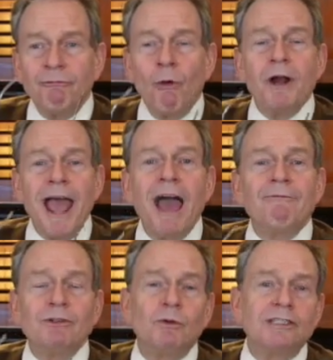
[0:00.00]

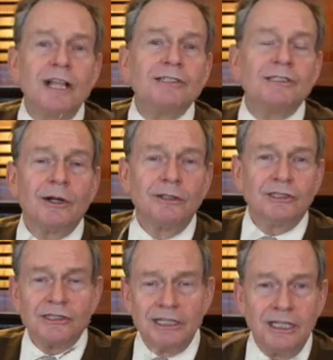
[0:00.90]
4.5 is what's necessary
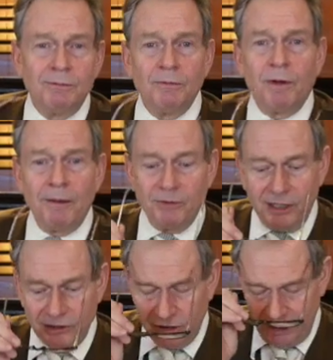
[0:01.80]
just to keep your population